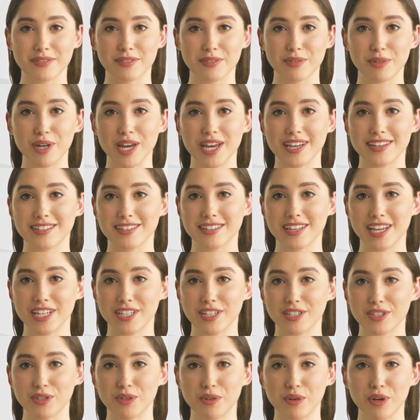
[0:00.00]
Let's take
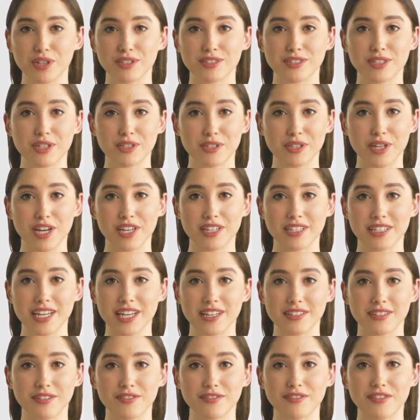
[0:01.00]
a closer look
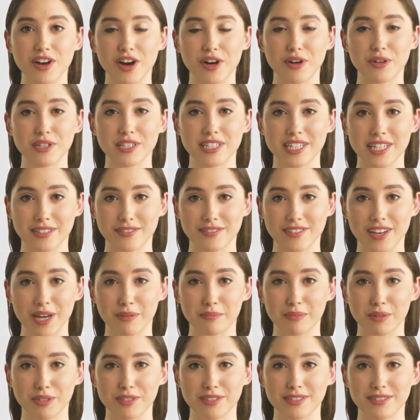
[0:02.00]
at the following
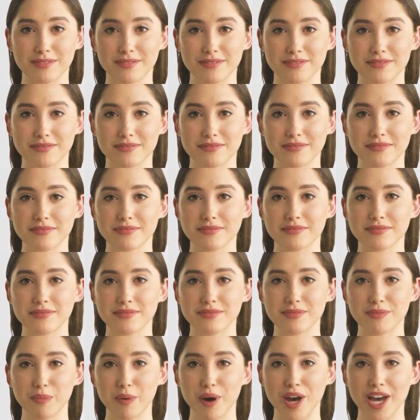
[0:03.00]
examples.
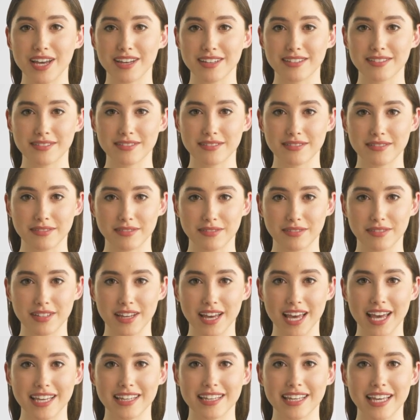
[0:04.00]
1.
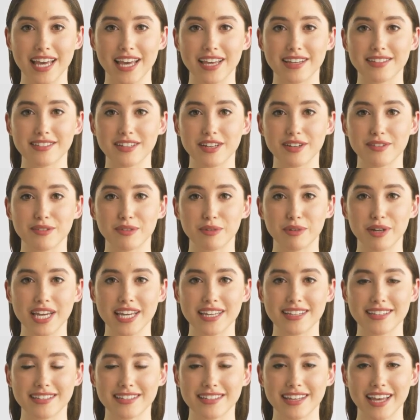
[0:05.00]
In case of
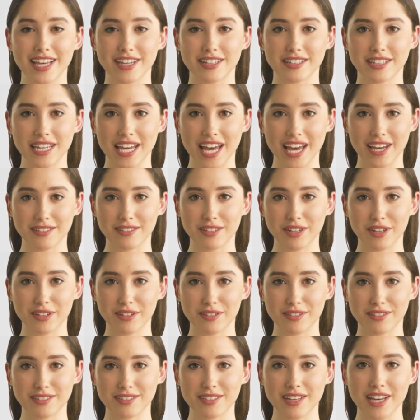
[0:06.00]
late-stage cancer
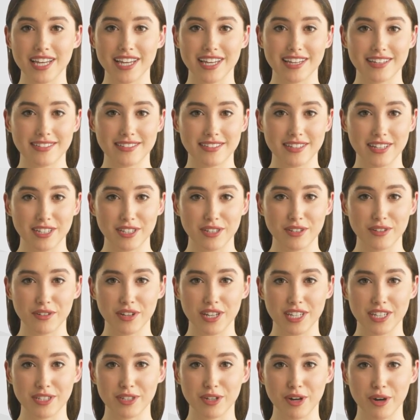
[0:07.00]
studies, the
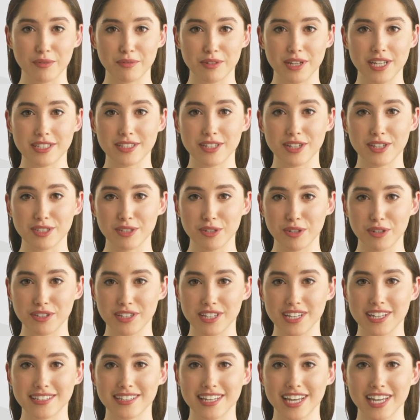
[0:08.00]
clinical research
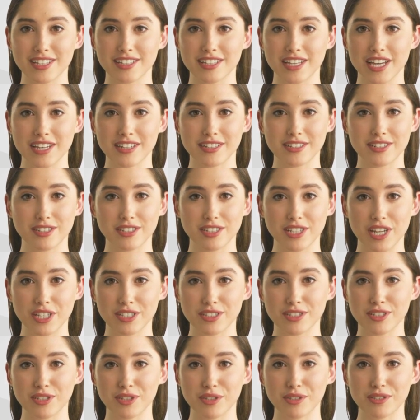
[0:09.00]
organization should
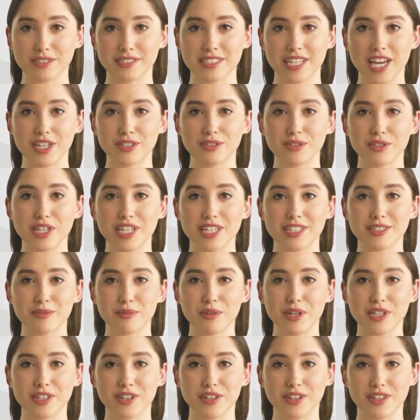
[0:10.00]
choose countries
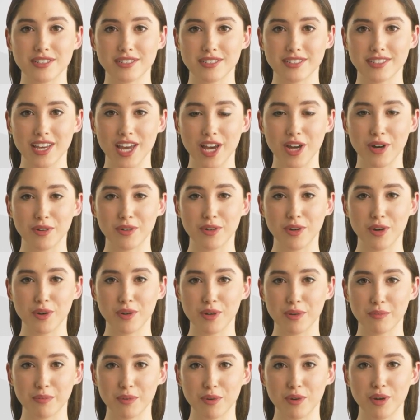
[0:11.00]
where there is no
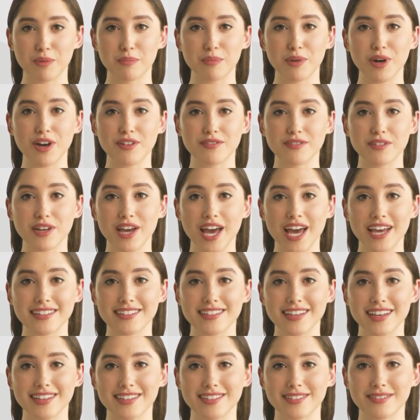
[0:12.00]
or poor
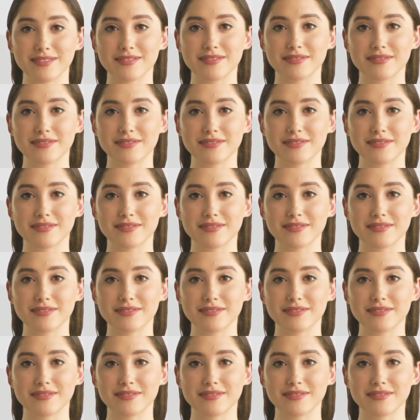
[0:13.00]
prophylaxis.